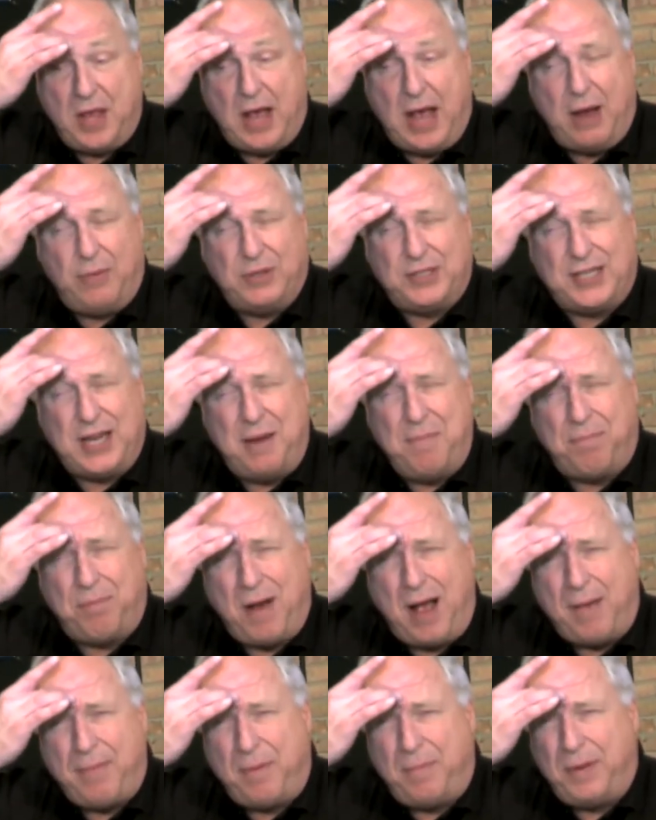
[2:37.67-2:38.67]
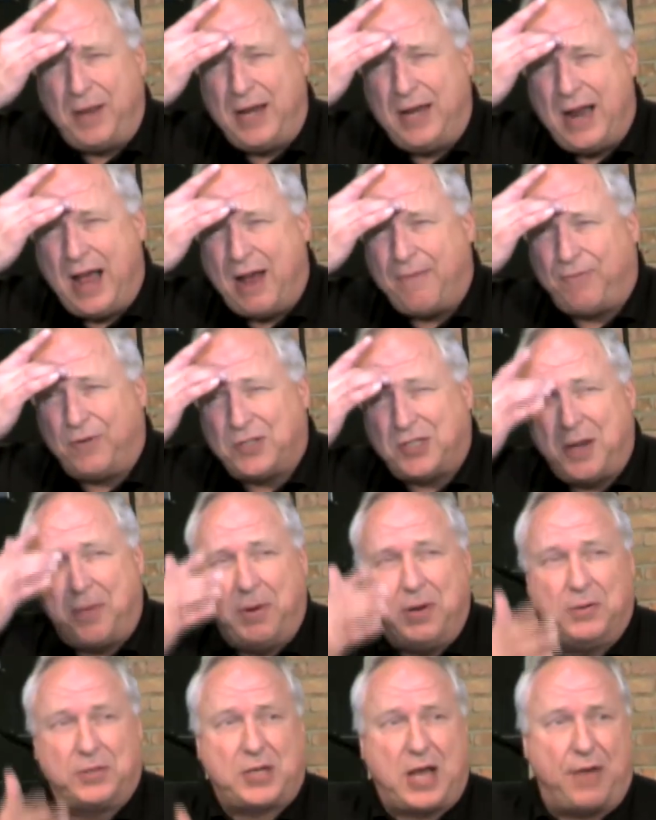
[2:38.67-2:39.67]
I would say probably not for
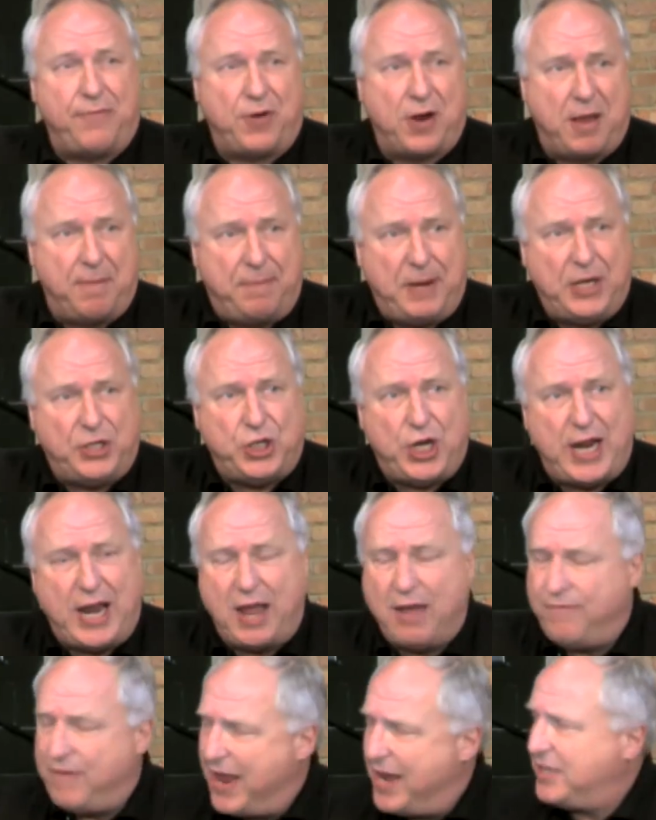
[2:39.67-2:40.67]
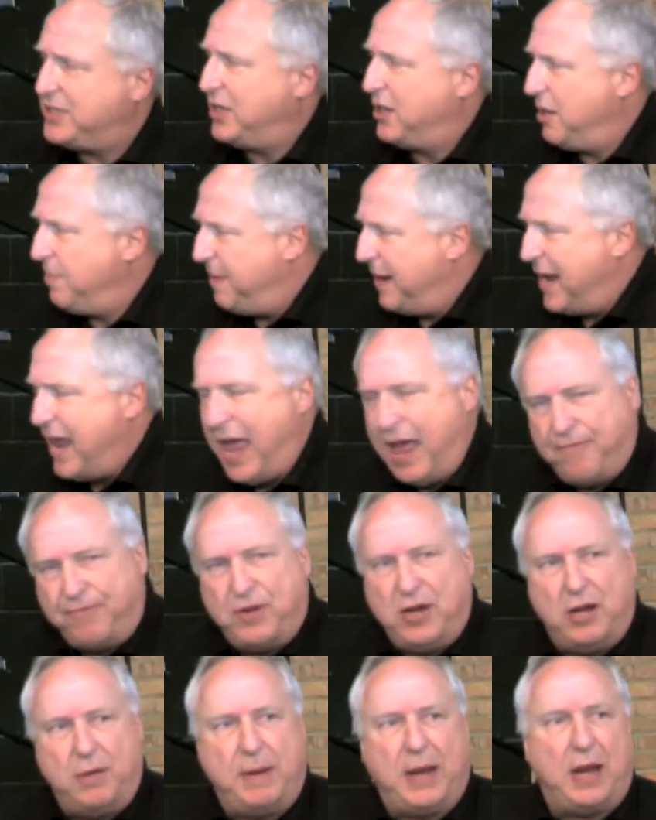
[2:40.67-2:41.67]
someone who's covering a PGA event. It's a little bit
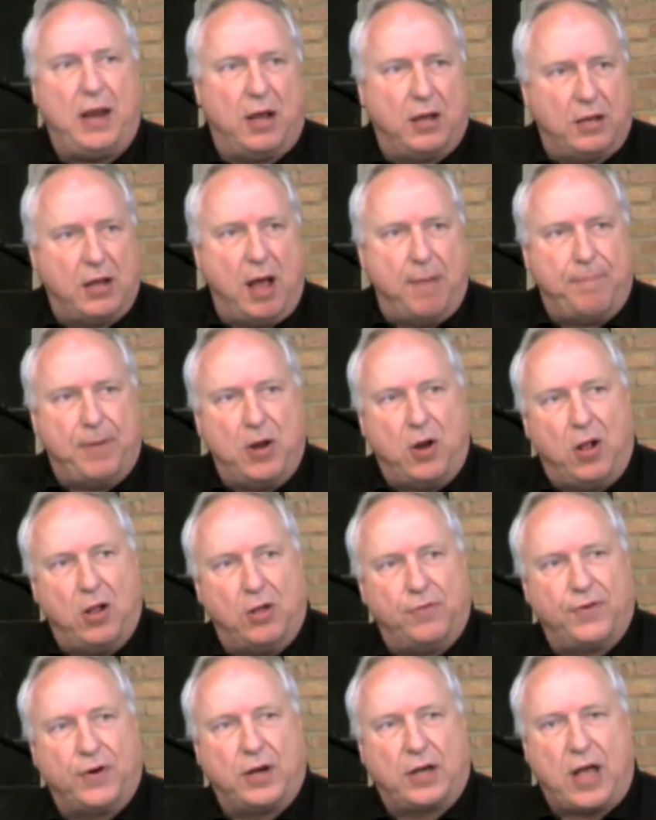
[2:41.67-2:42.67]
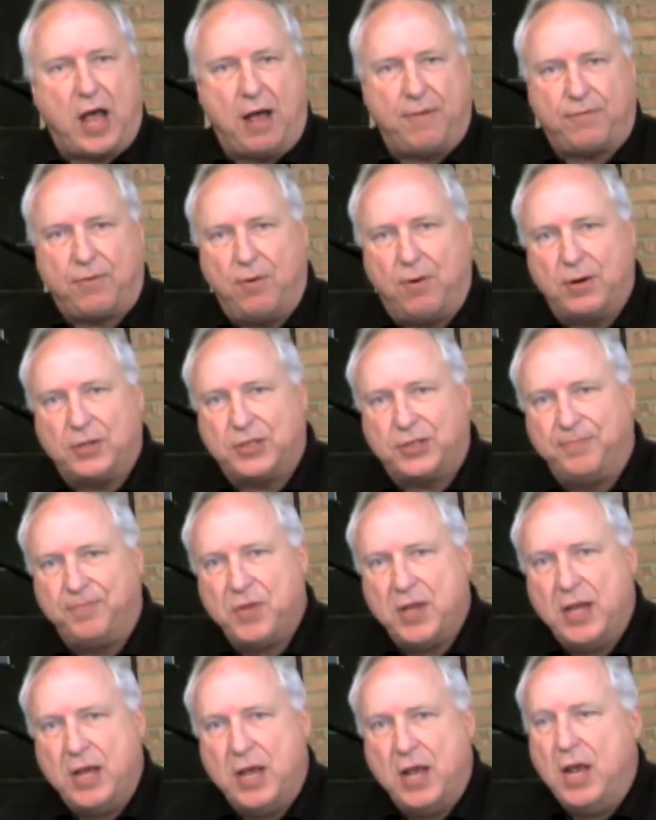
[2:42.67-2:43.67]
hefty to be humping all over a golf course.
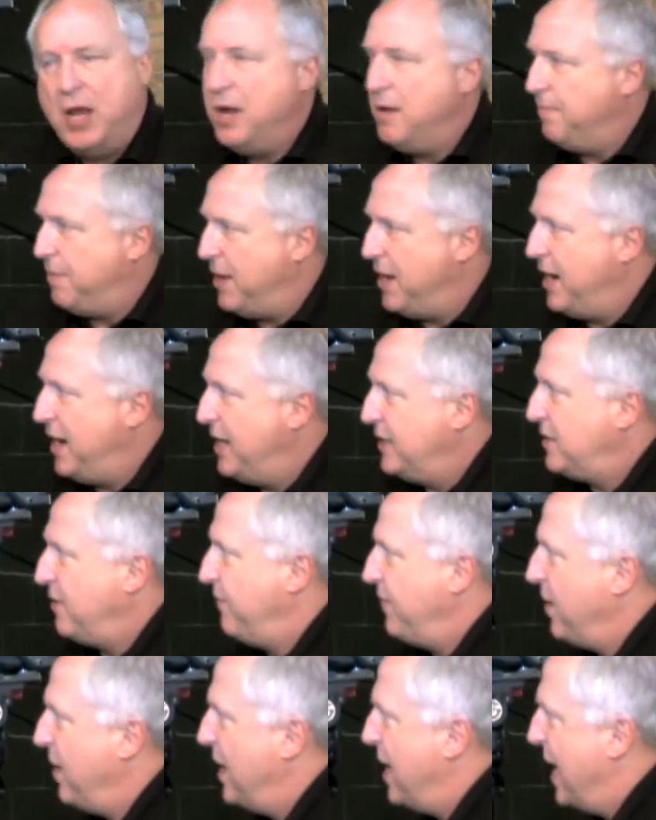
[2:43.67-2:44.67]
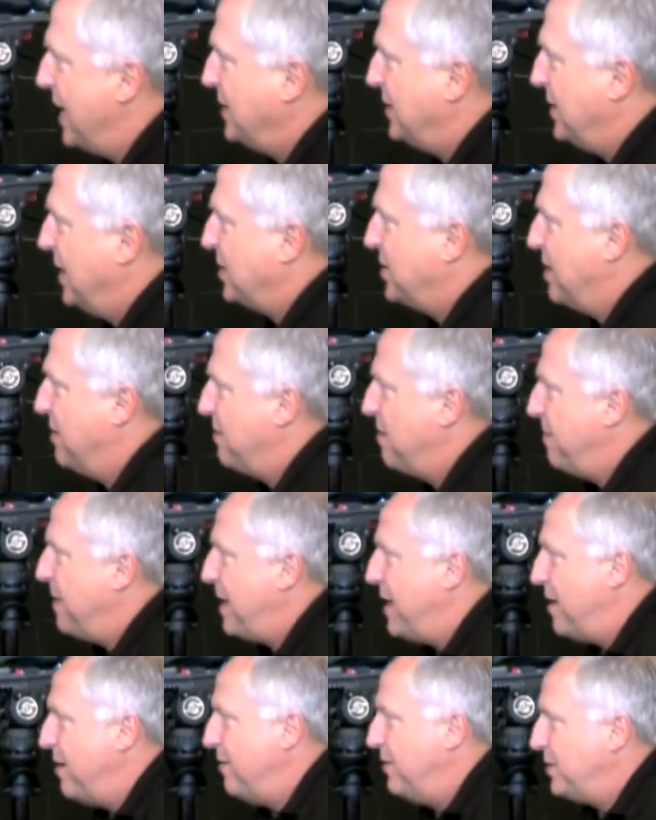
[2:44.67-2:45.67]
But it is a very nice system to
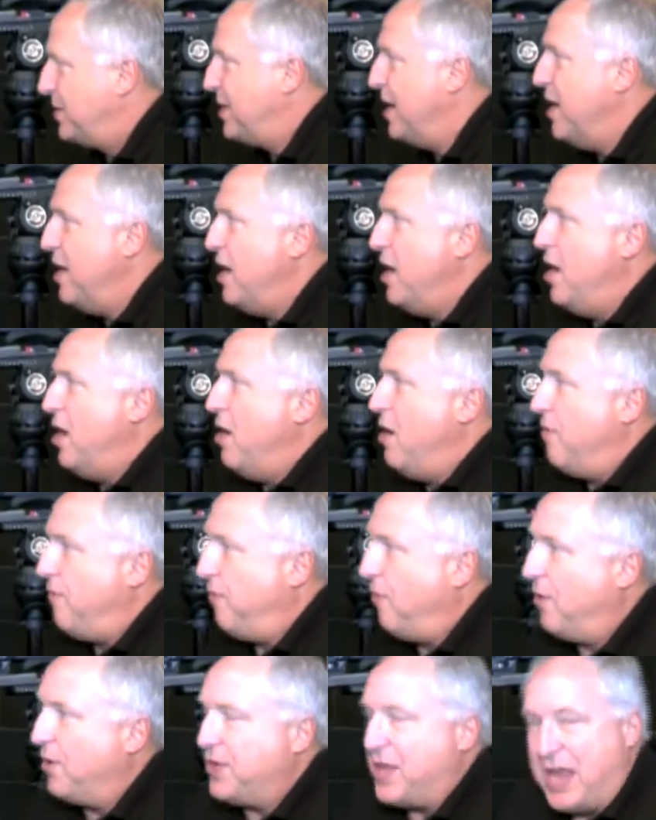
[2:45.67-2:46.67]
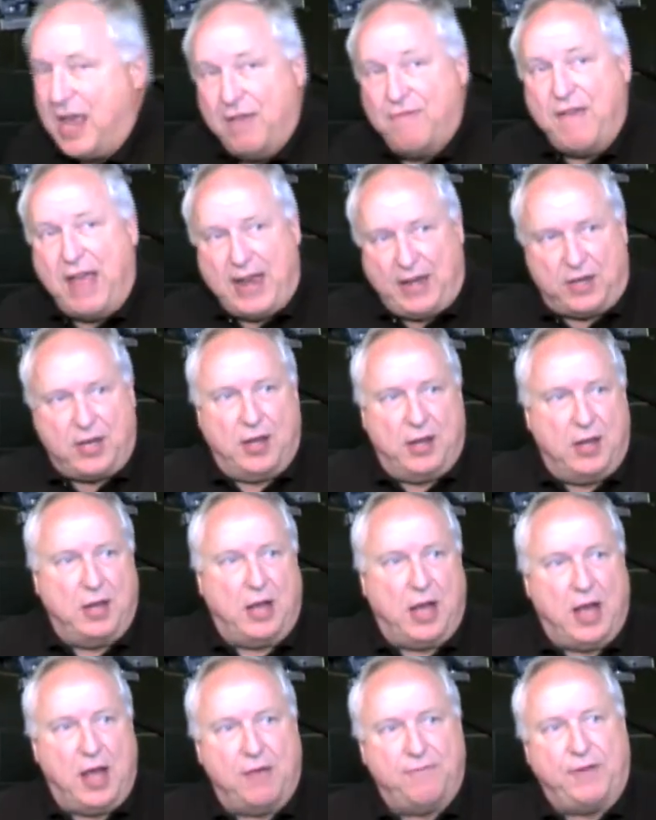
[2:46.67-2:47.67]
be used for the event
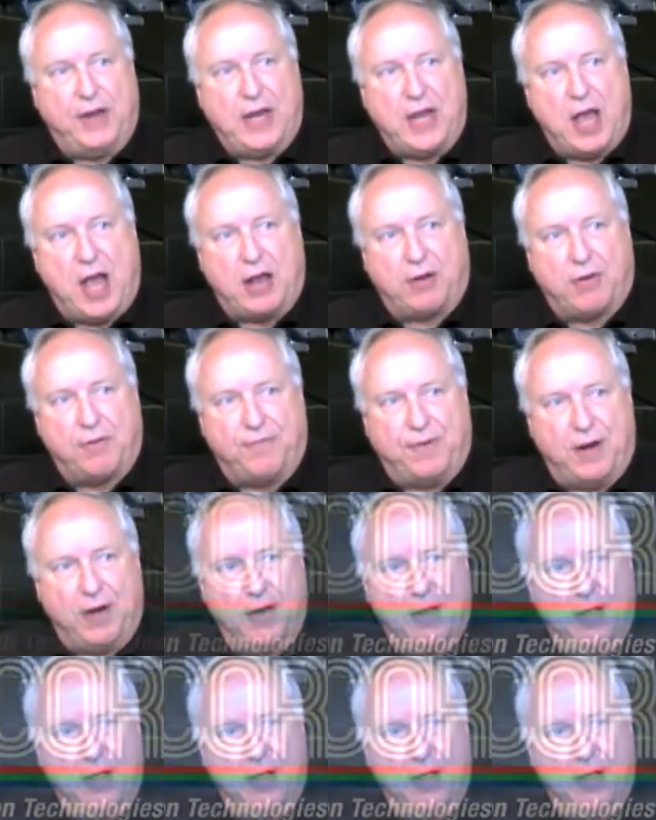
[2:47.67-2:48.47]
videographer.